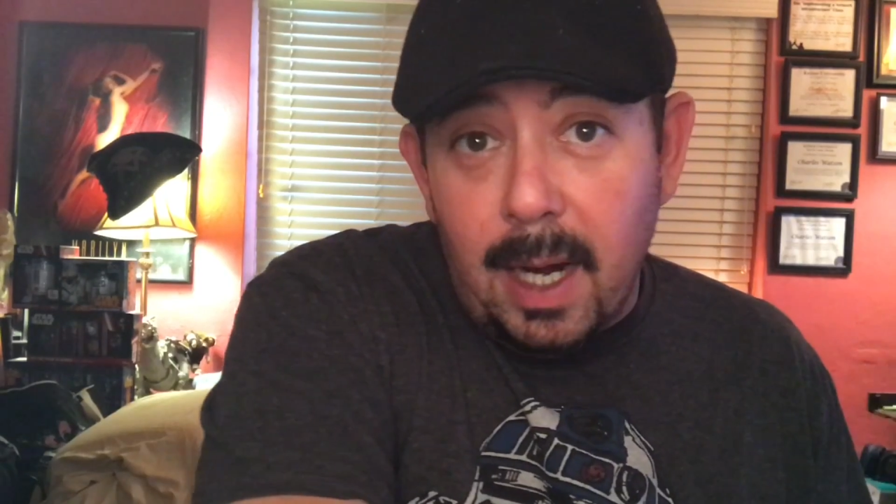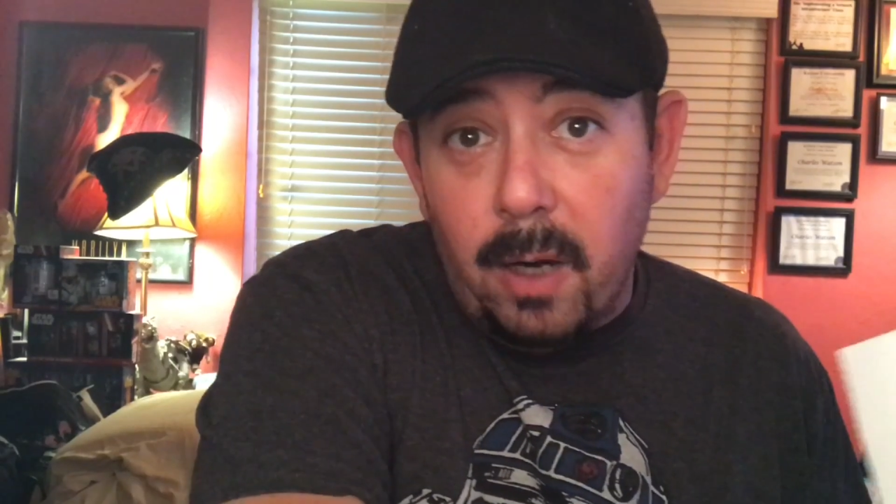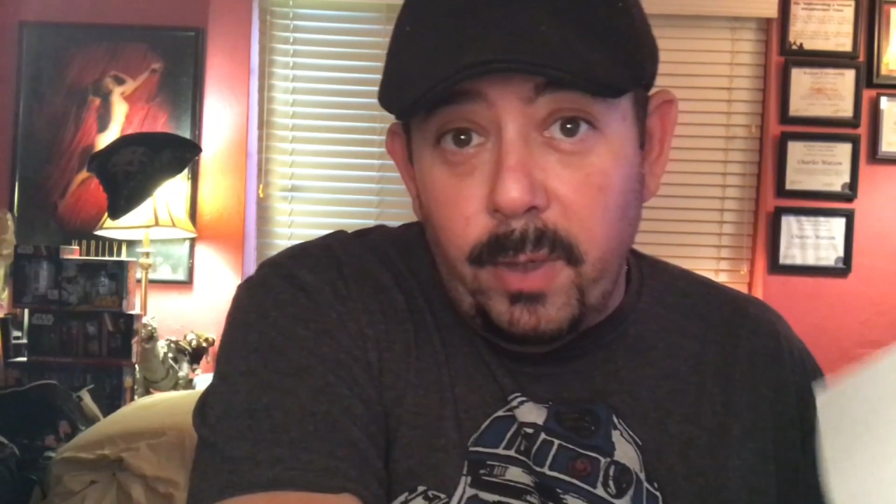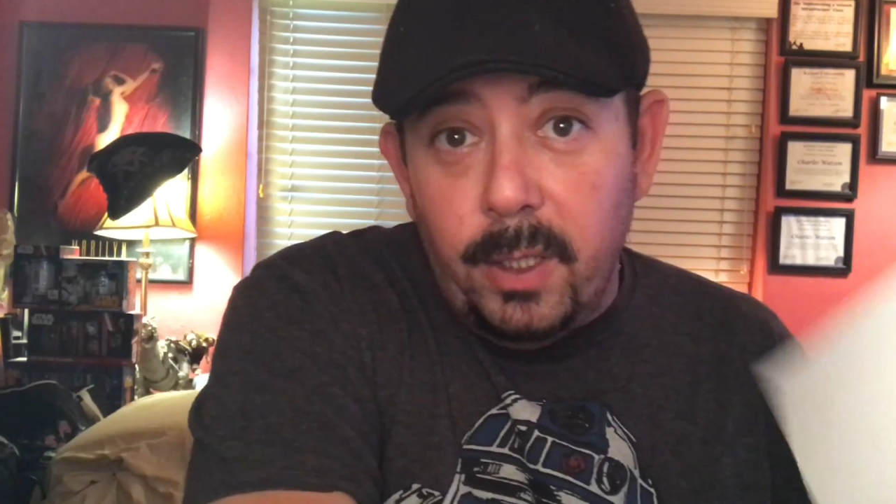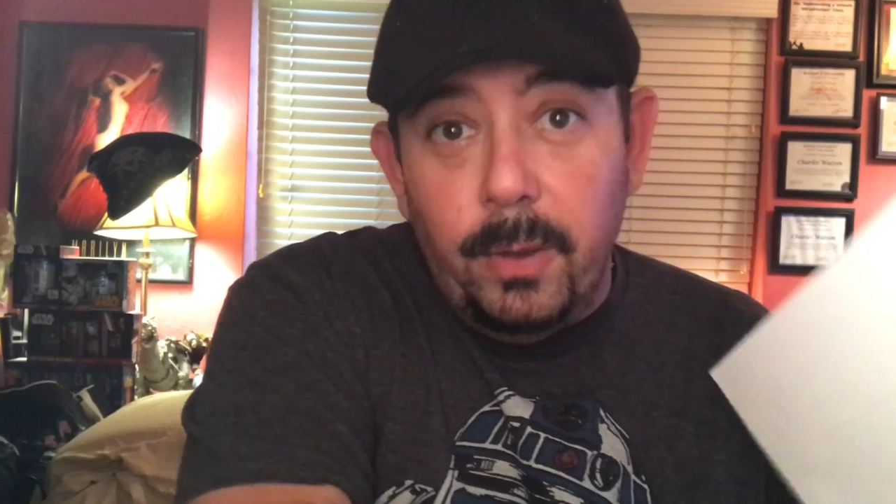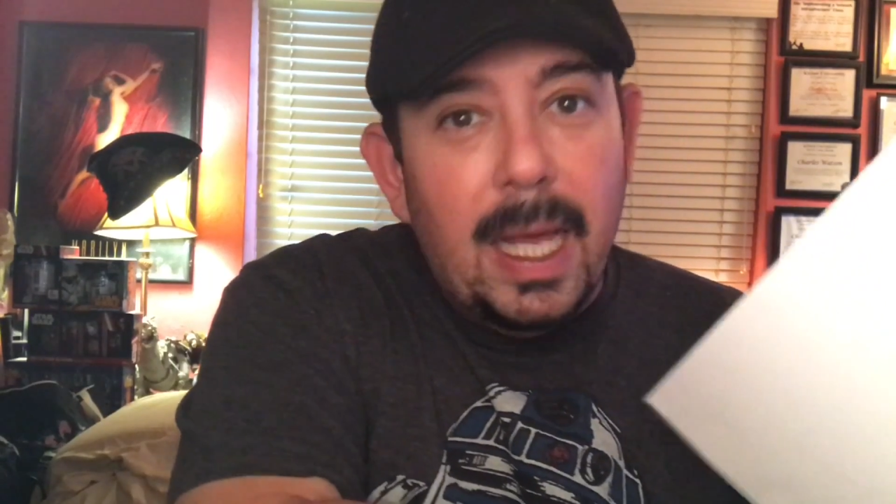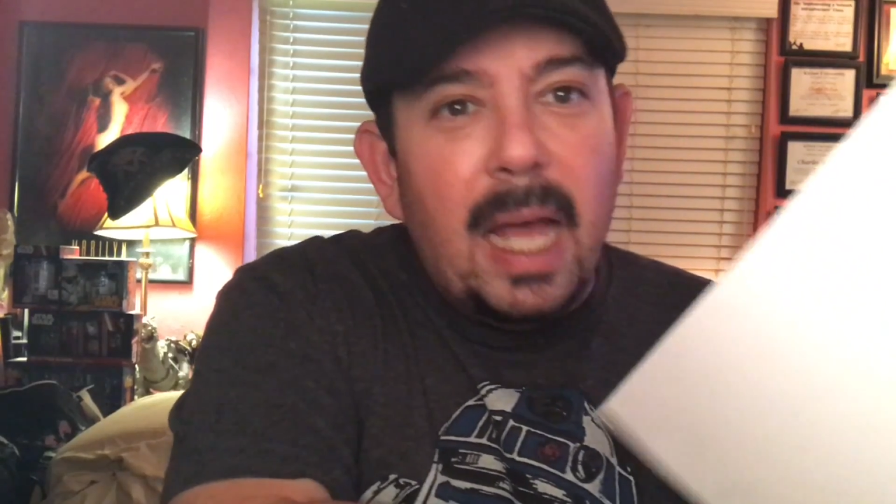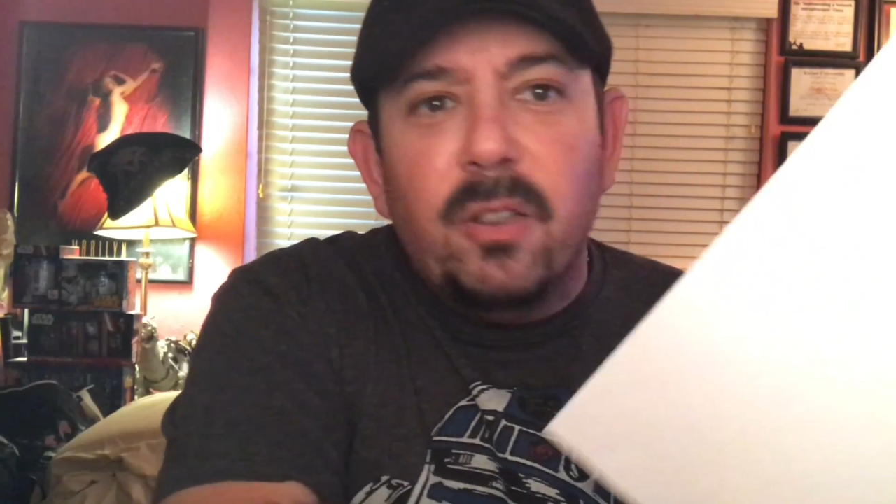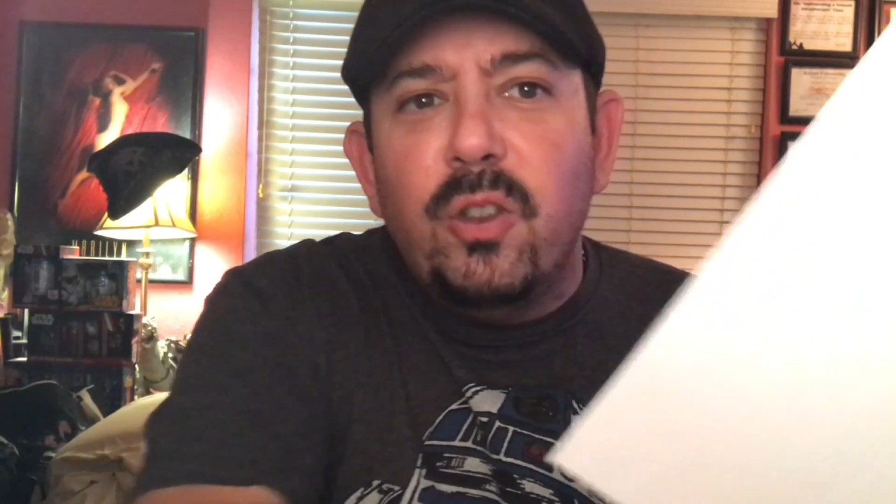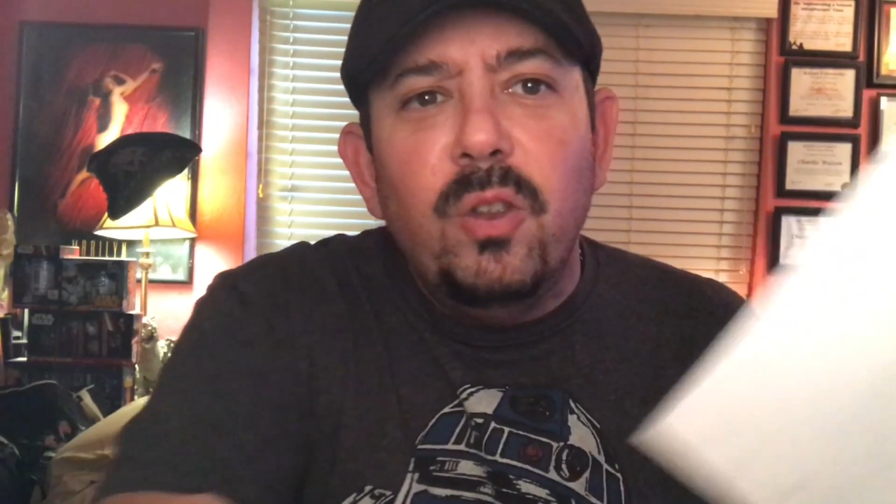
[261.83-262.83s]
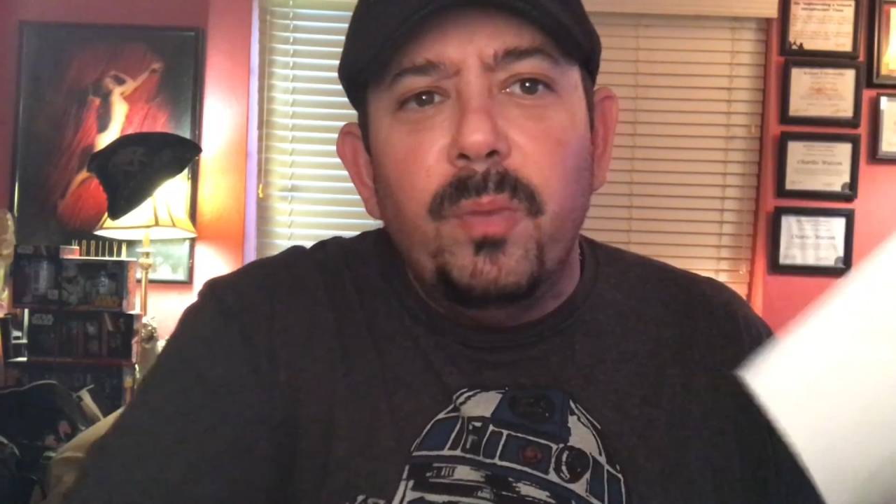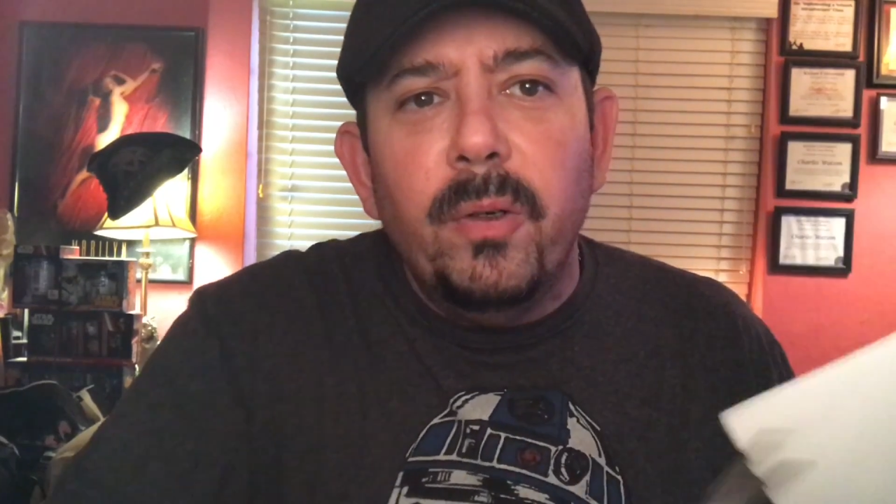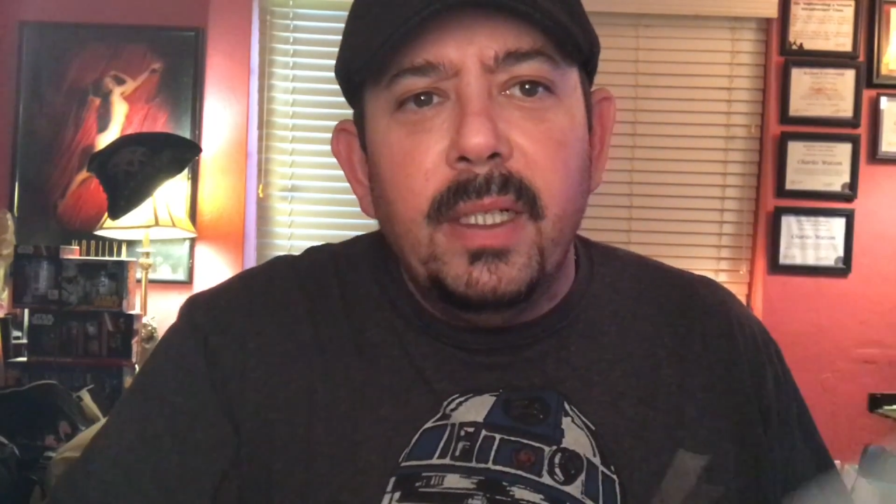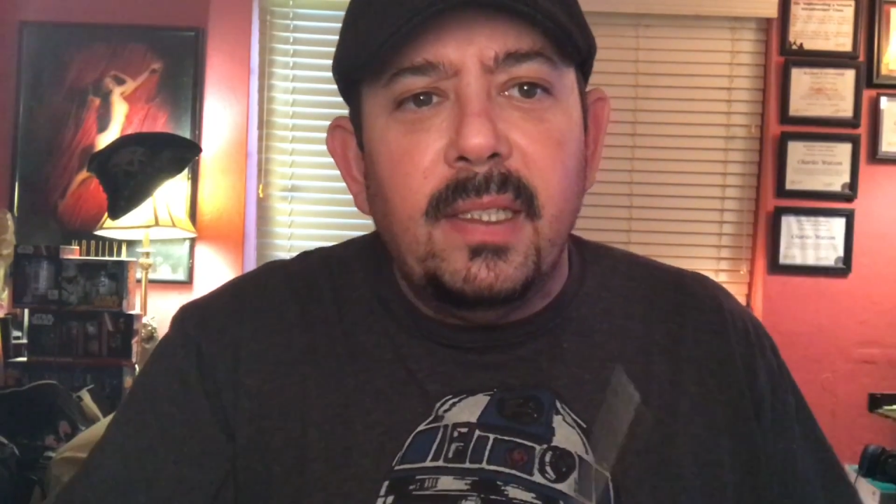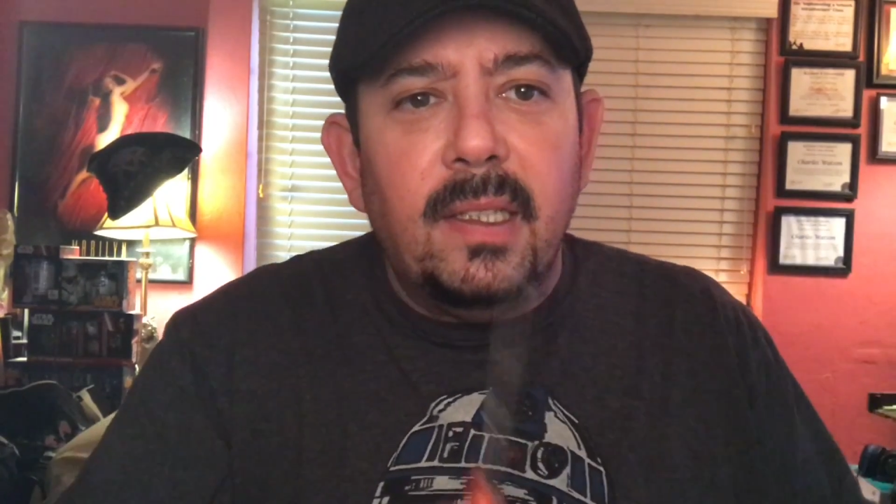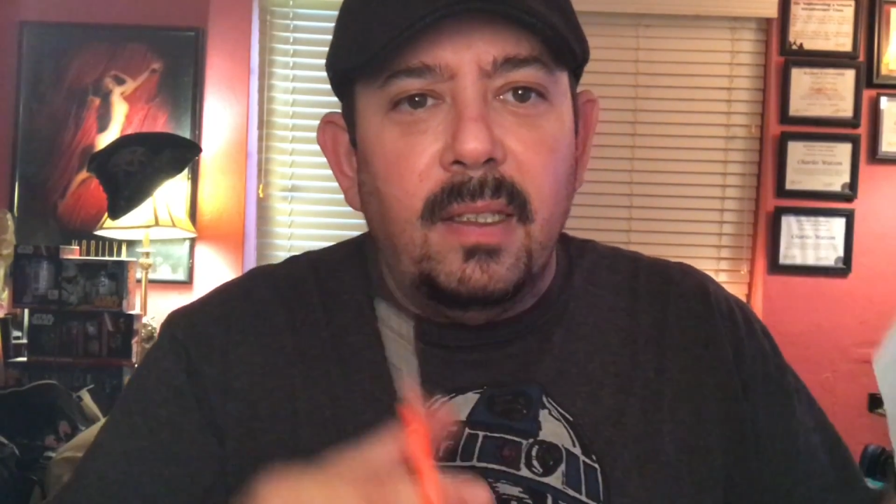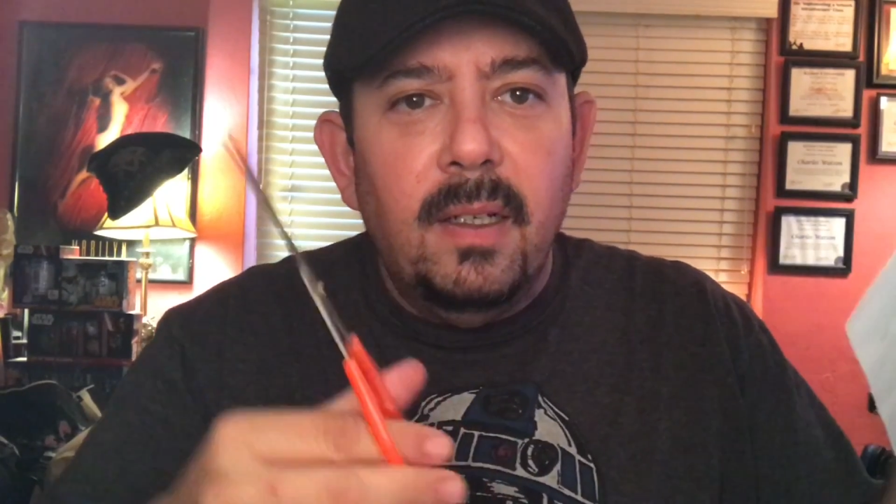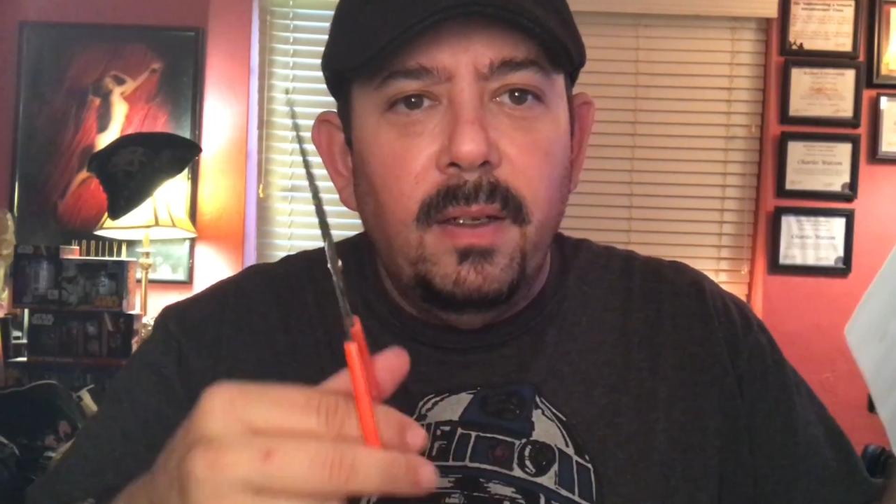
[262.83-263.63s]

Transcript: How do we do that? Super easy.